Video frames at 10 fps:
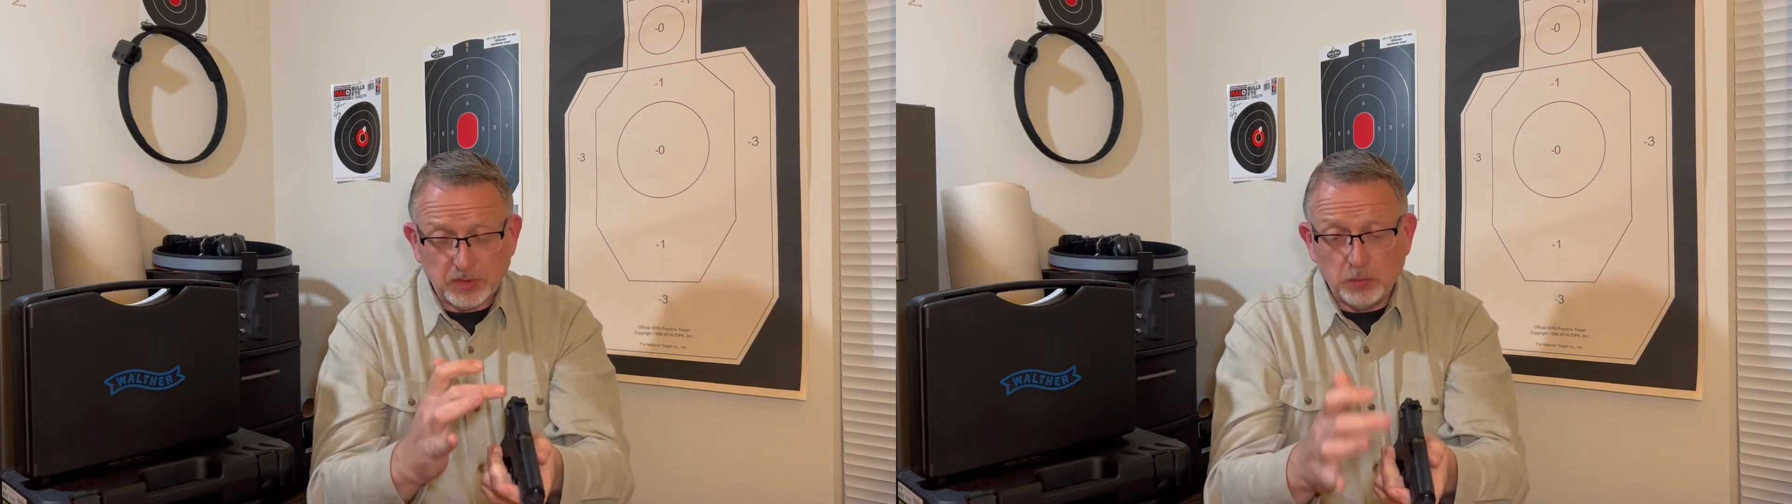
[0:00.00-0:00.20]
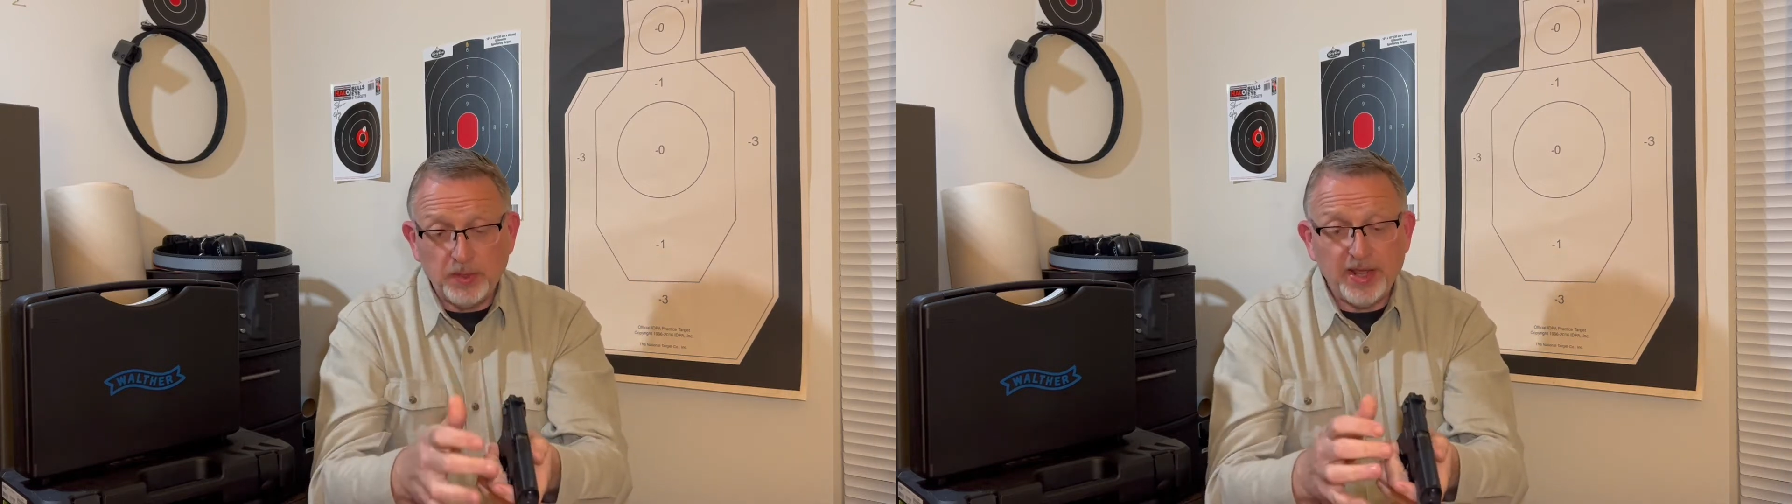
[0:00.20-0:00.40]

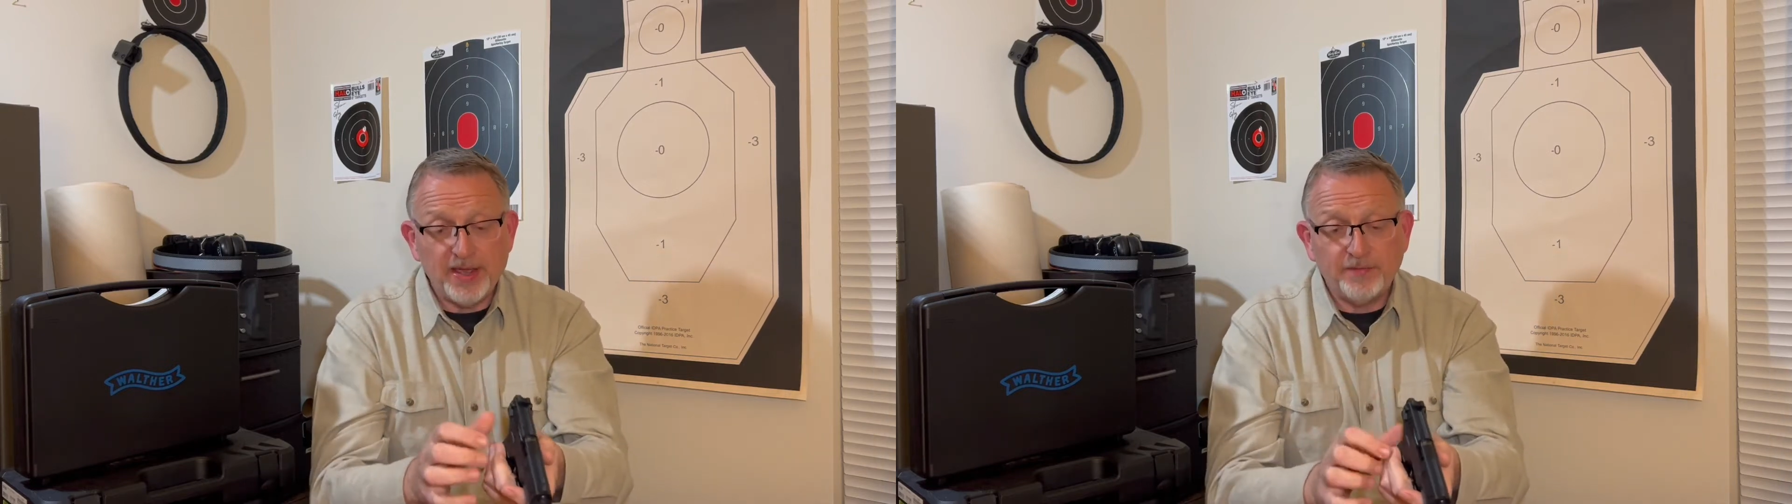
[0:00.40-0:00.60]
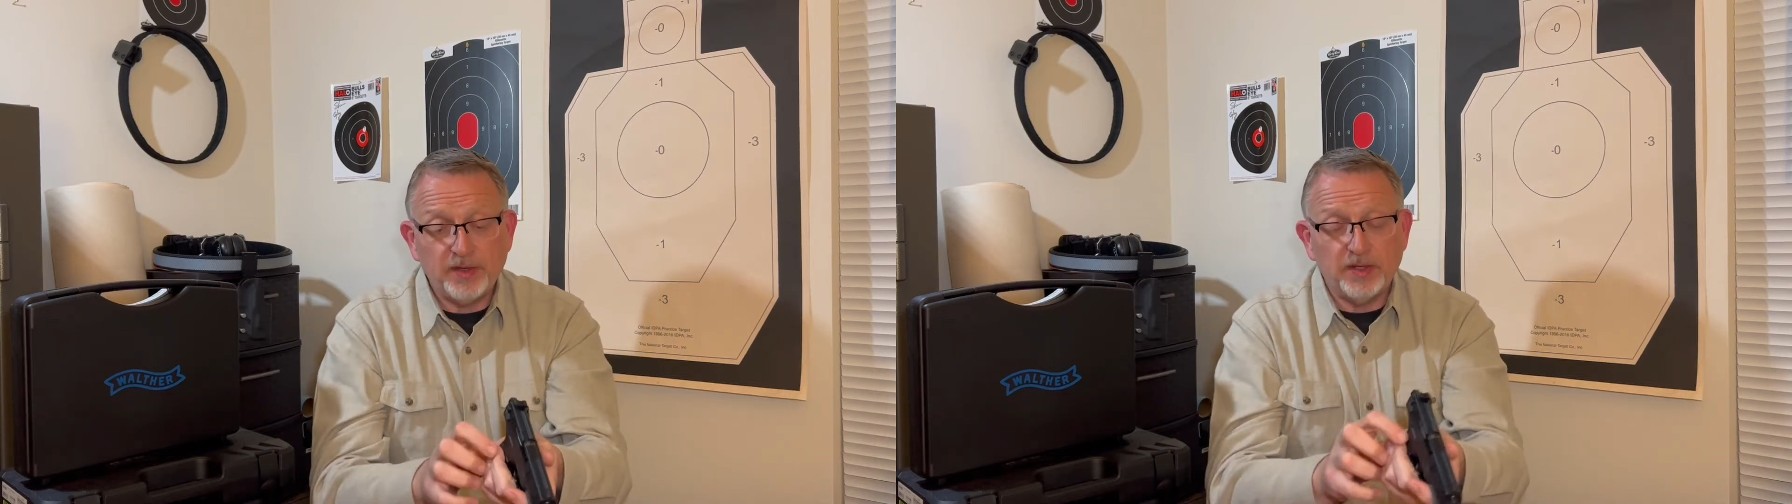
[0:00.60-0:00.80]
we
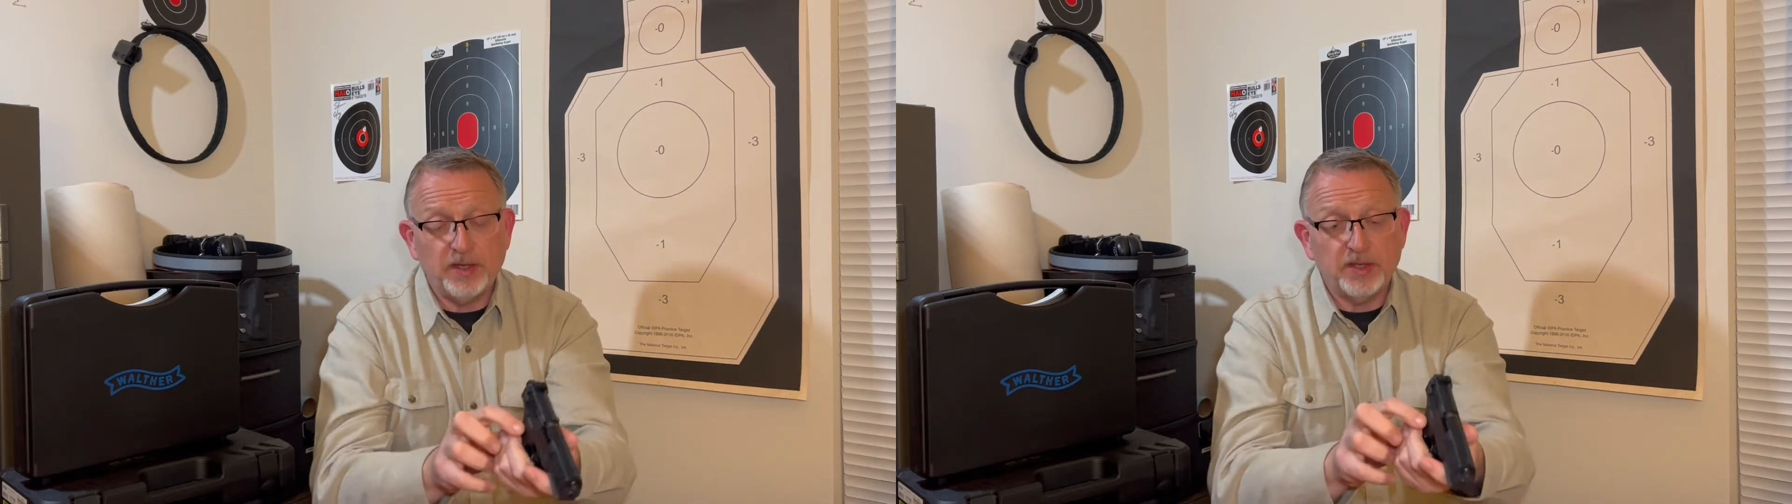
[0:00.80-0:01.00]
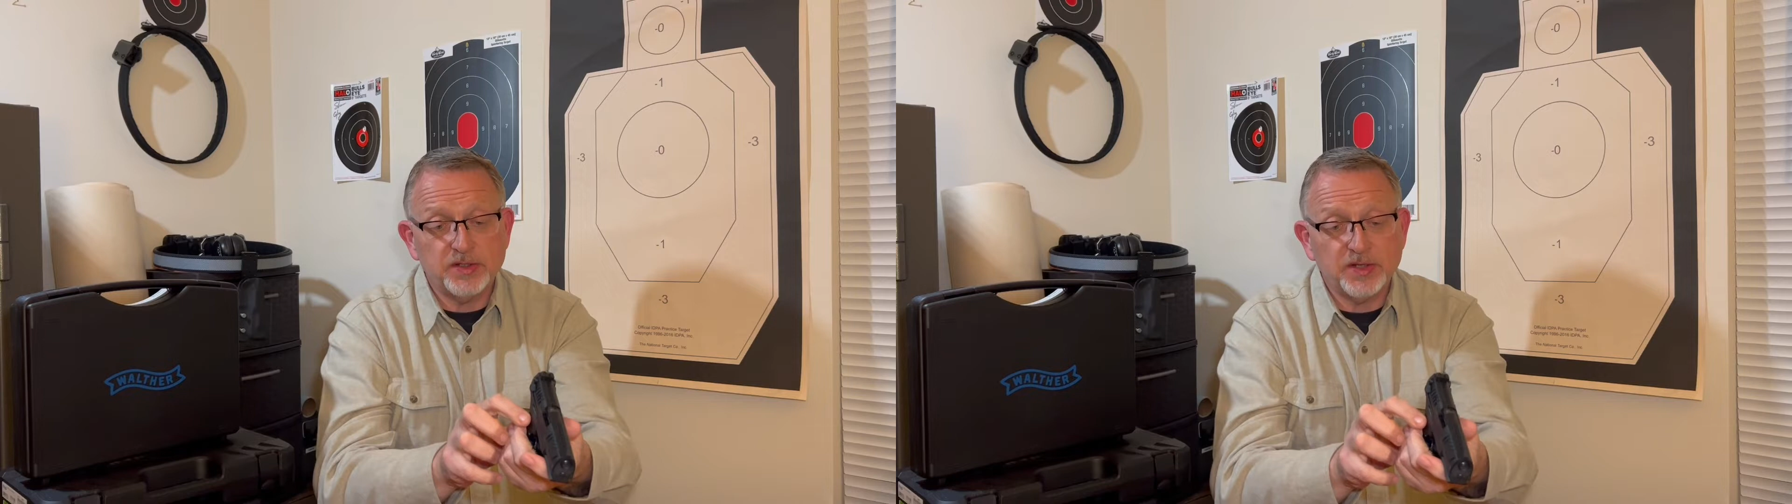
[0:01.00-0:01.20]
have
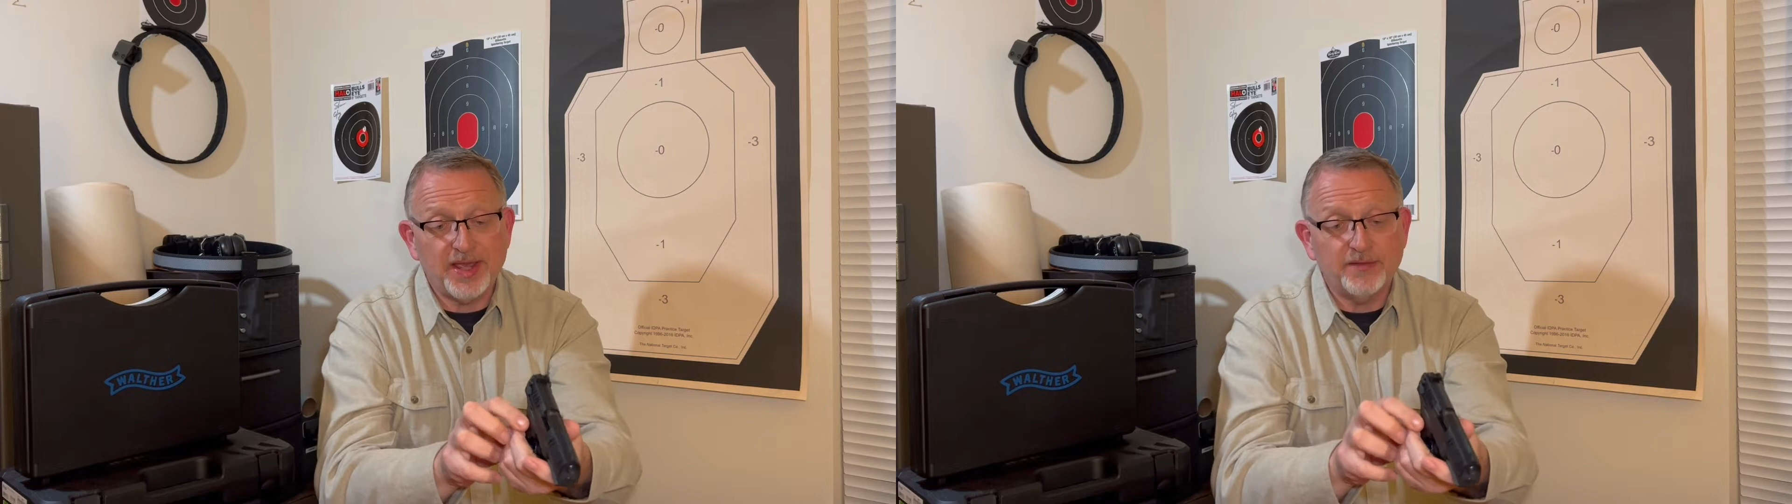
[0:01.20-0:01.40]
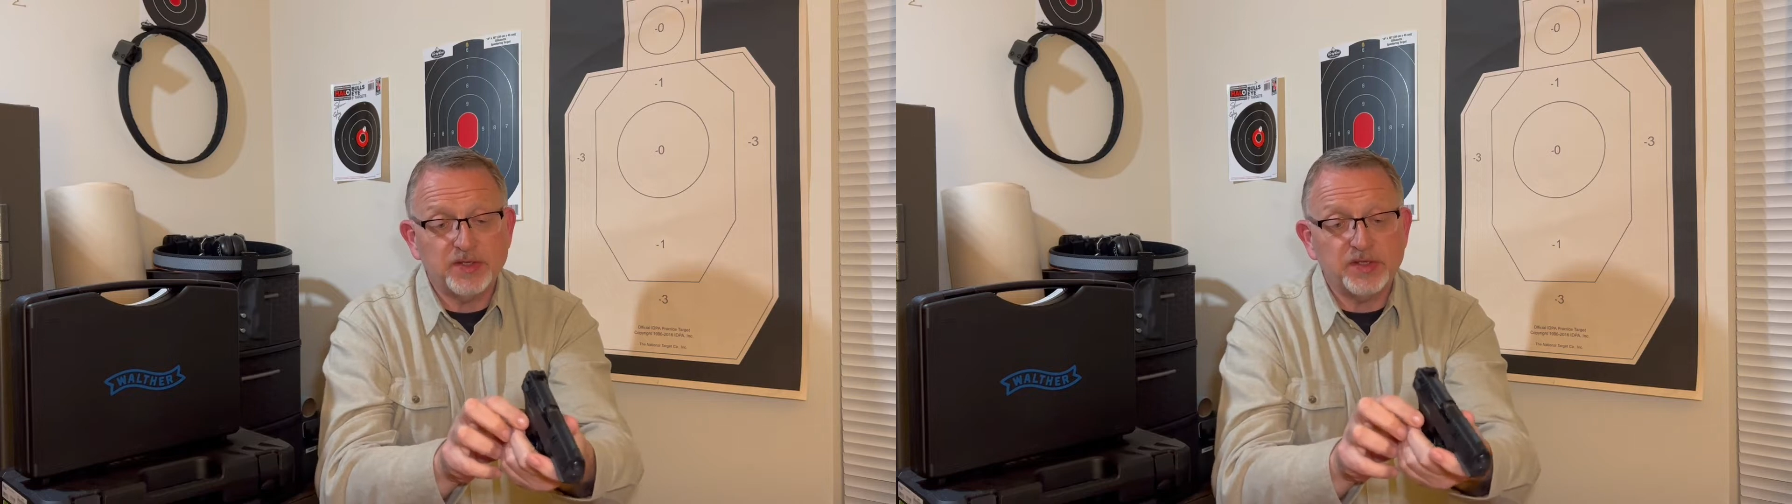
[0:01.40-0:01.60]
a
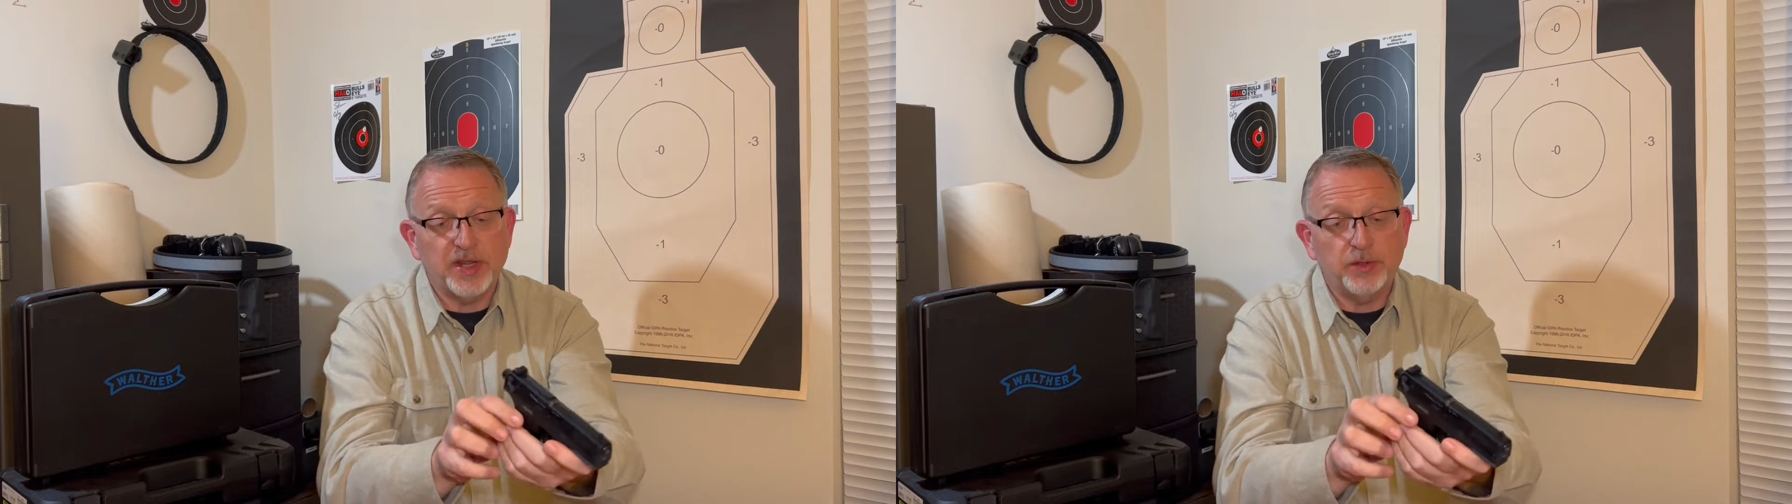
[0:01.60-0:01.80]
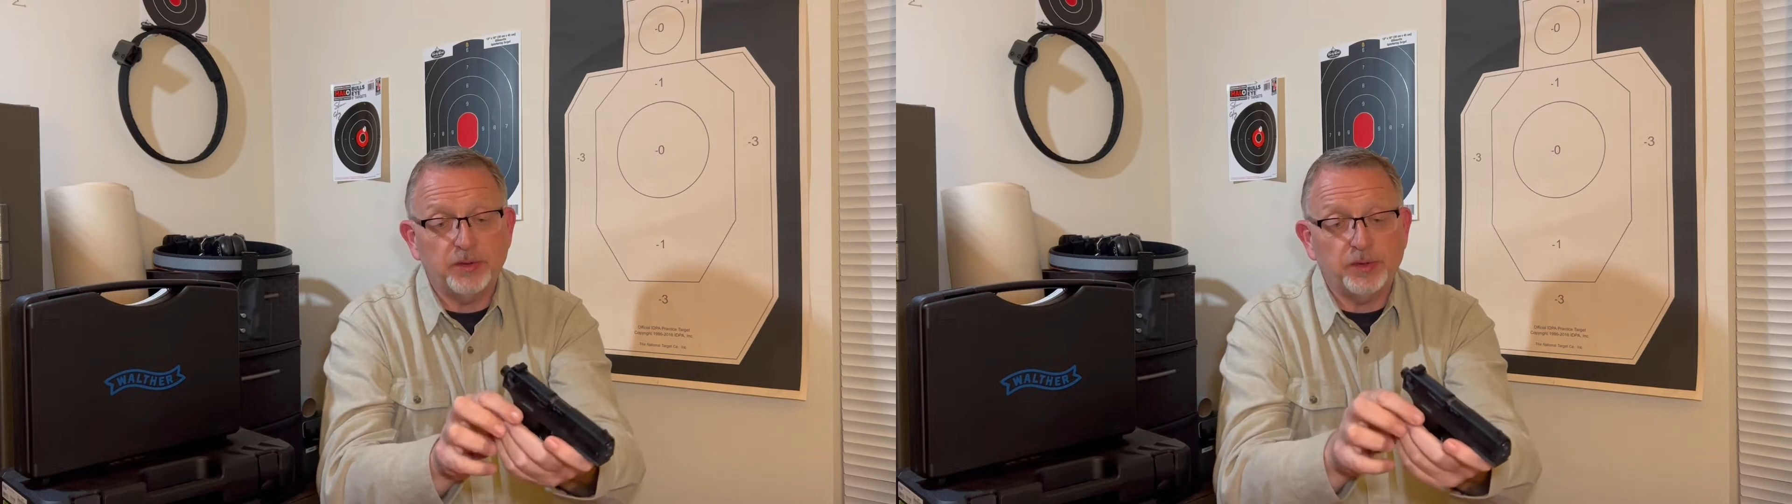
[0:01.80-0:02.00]
kind of a
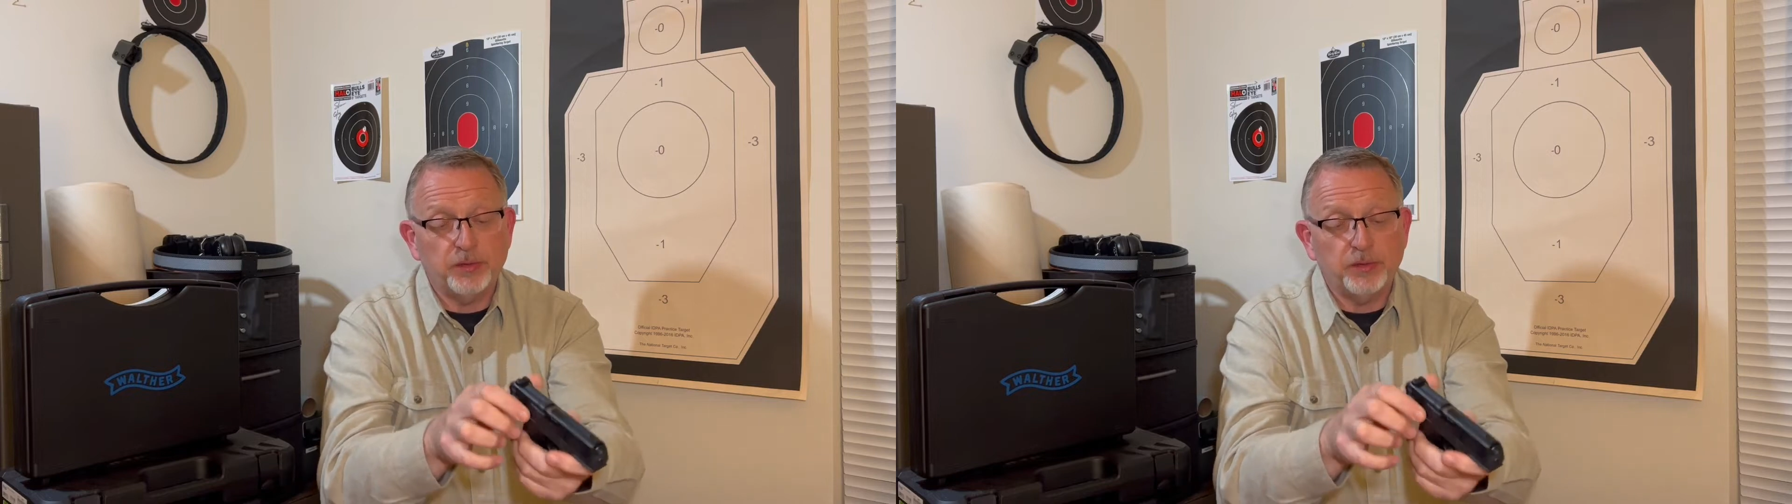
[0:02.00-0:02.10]
standard